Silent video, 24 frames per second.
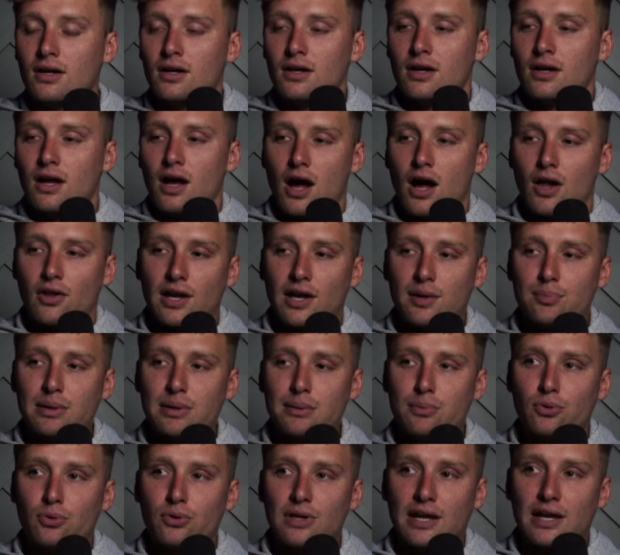a lot of
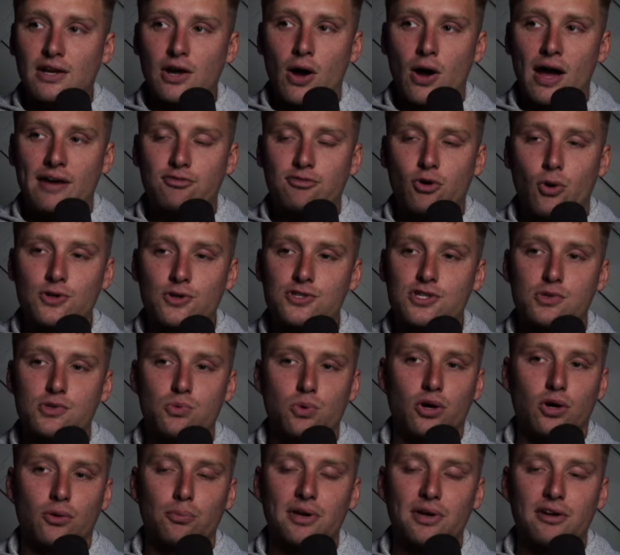people that have courses
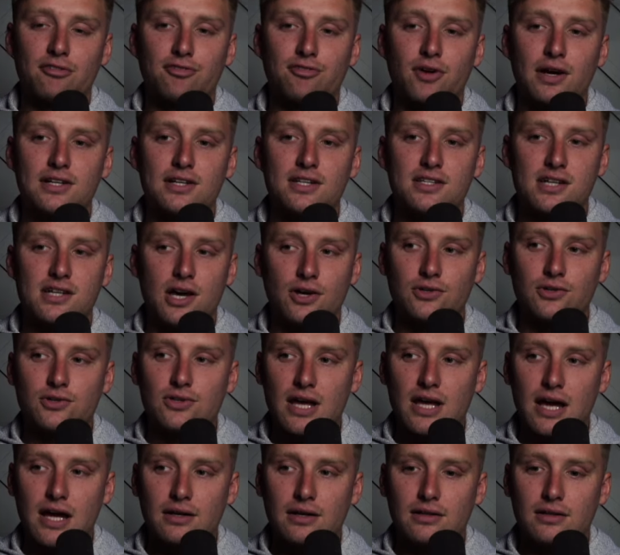will be afraid to tell you
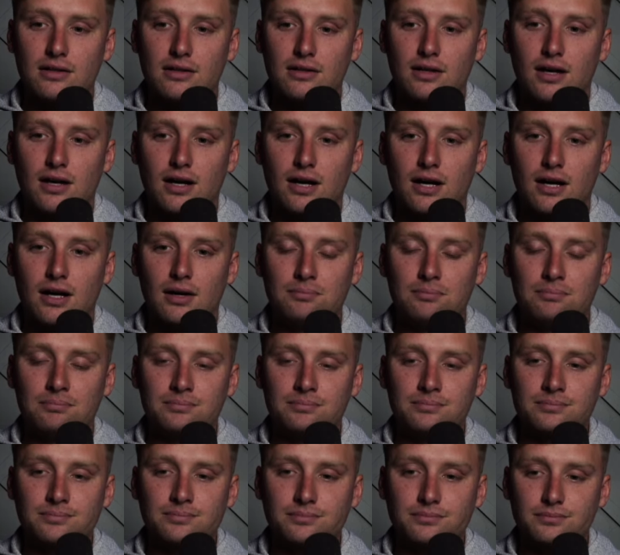that. Well,
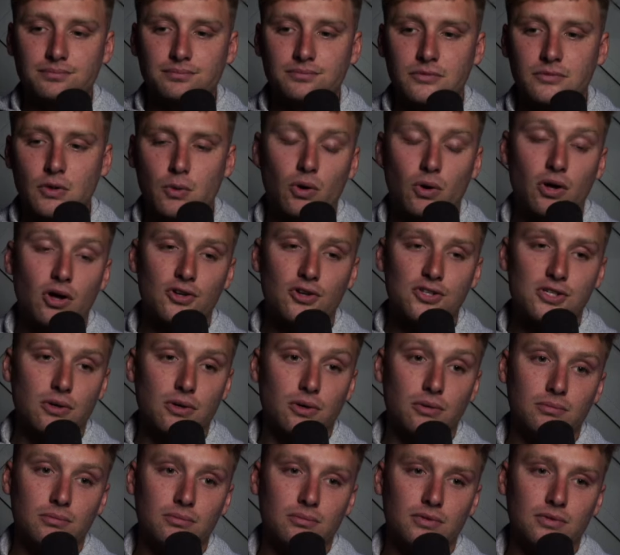
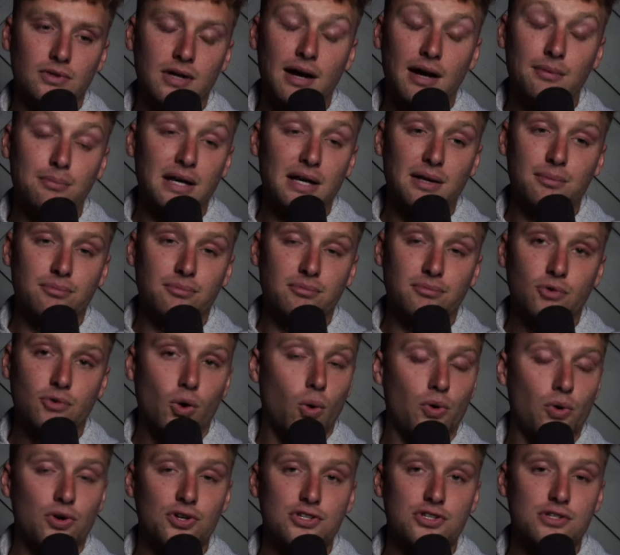also, not many
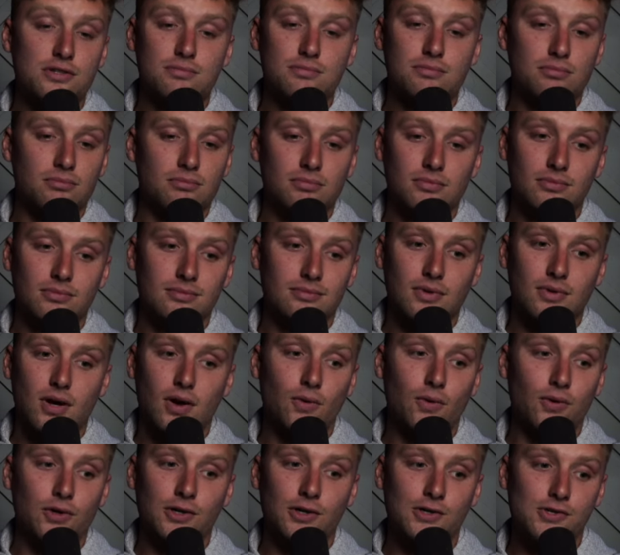course
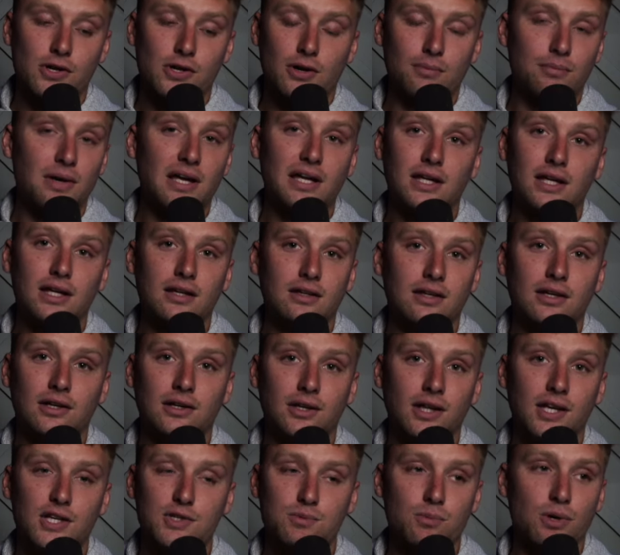owners are making
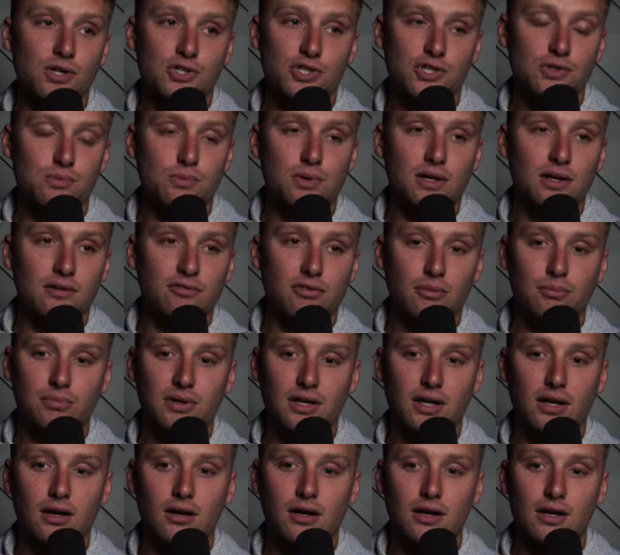nearly as much as me, if I'm
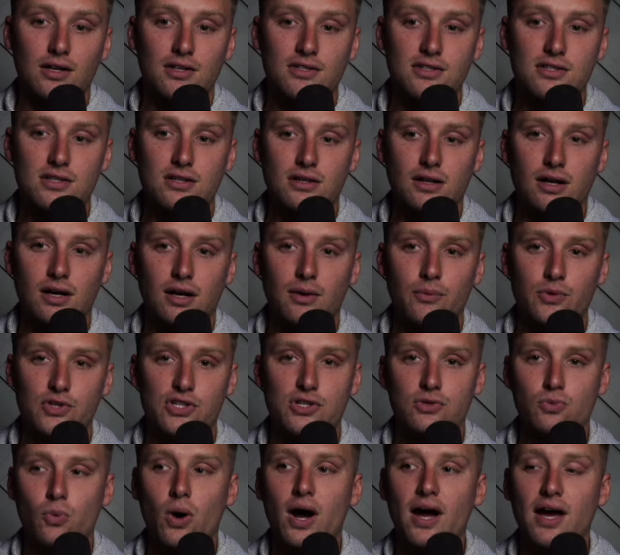being honest, which is
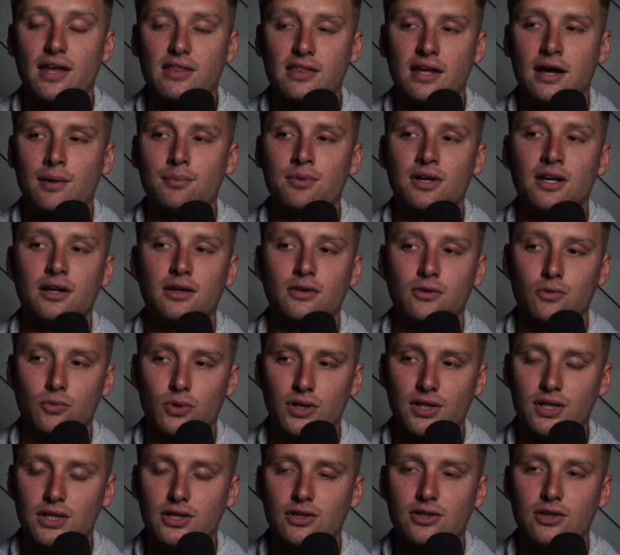why I think I'm in a
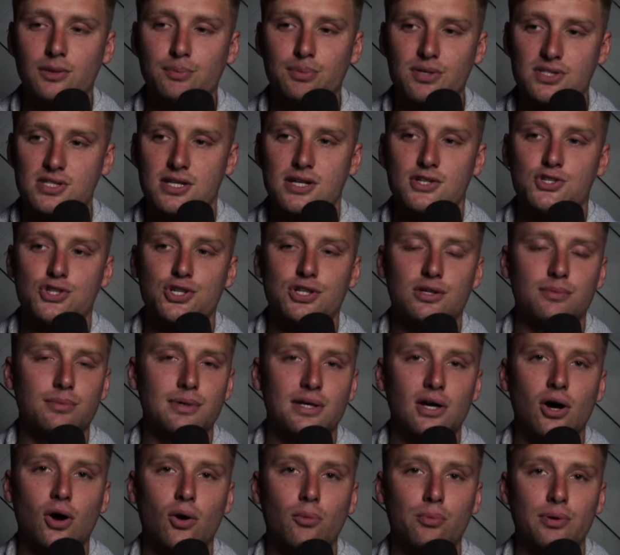really good position to be
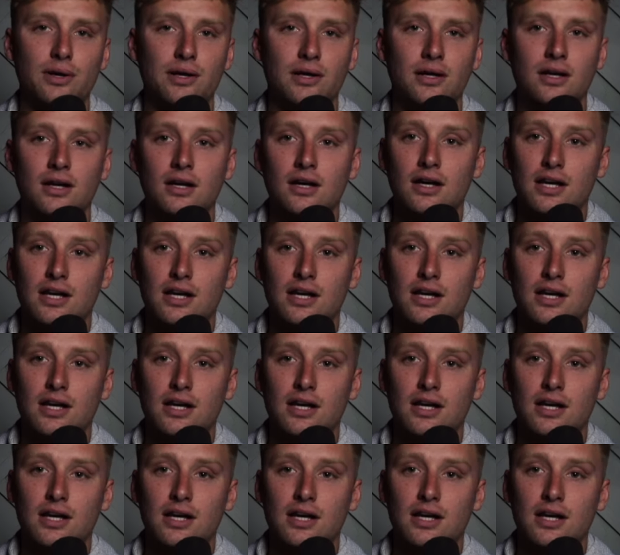open and